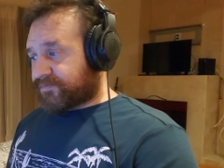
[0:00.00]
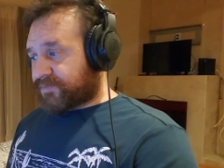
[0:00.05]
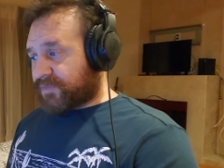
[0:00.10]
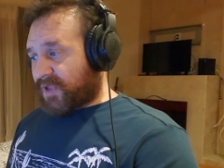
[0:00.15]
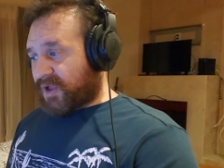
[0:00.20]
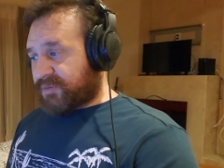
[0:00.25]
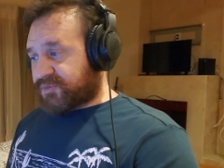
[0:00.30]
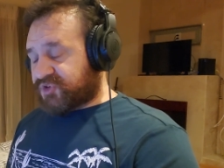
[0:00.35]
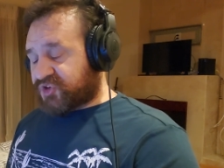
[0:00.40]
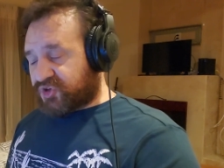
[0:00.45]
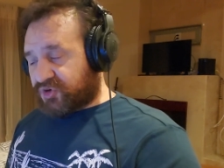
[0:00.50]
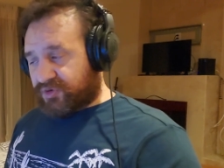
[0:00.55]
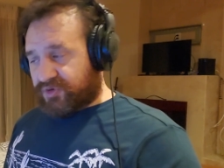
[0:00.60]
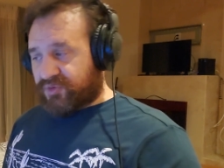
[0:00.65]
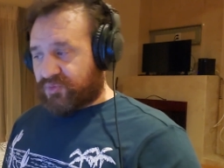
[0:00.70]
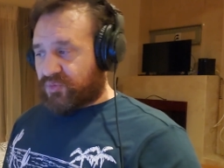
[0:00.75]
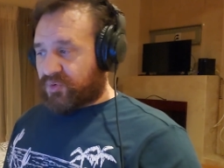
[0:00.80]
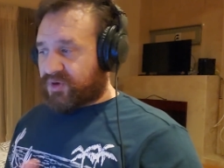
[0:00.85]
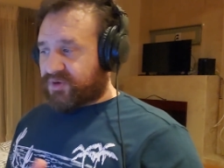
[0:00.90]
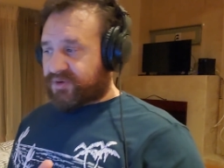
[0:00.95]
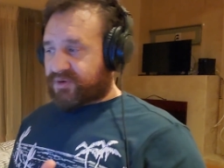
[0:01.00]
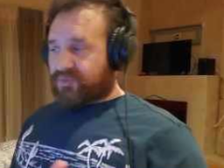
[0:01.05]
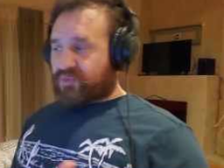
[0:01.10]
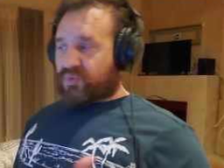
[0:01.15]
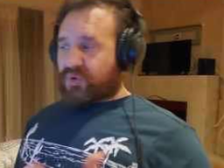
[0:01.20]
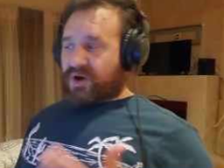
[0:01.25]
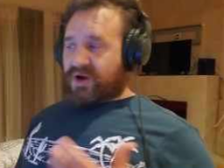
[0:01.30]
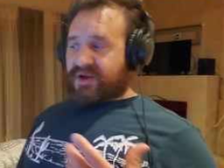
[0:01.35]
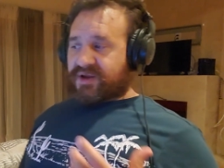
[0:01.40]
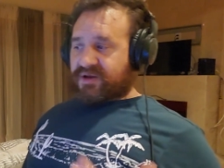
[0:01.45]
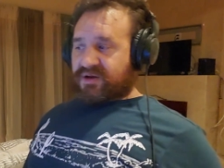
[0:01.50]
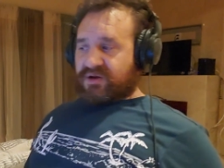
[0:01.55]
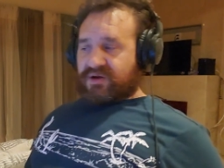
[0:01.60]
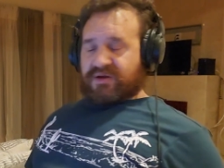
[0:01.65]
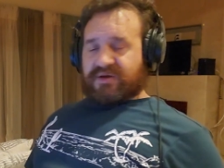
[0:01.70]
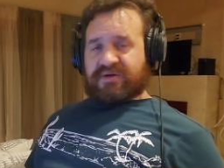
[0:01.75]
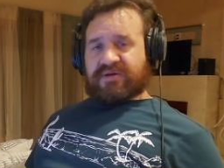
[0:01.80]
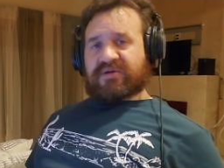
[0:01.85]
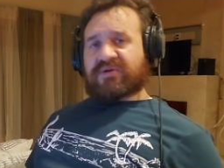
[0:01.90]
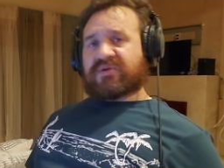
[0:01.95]
I'm sure you wonder why.
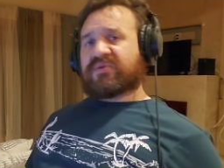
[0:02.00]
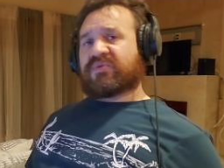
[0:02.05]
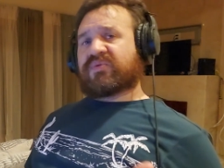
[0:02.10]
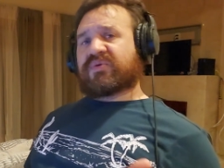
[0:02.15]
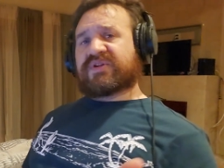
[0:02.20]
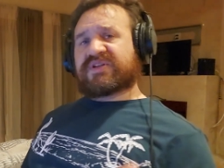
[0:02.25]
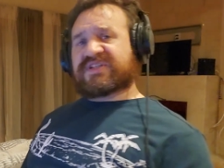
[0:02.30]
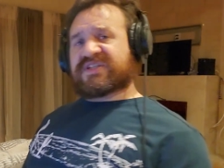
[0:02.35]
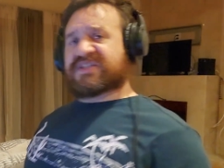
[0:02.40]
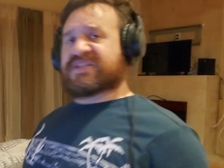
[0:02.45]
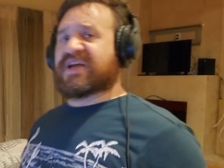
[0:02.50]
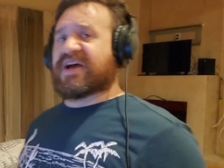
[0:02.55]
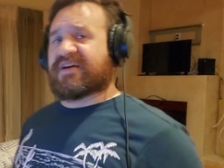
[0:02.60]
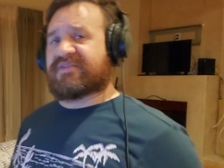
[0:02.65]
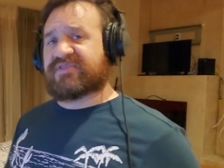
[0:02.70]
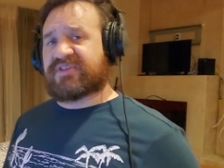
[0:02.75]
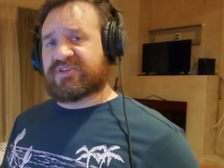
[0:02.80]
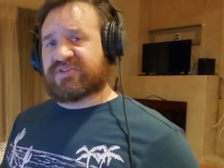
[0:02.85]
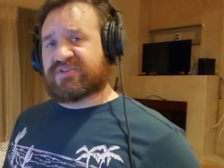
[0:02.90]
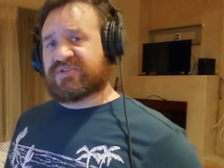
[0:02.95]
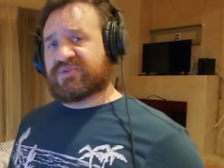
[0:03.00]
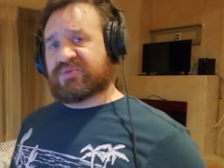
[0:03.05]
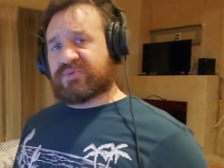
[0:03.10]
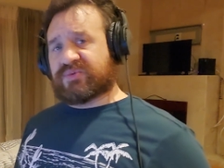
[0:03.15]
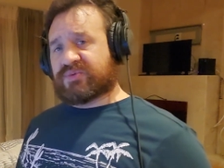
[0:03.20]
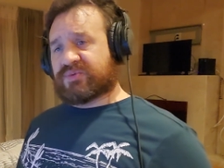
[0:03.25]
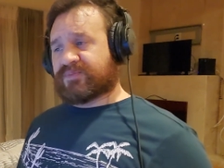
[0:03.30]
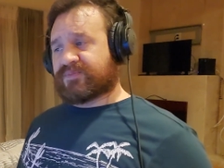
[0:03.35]
What does this have to do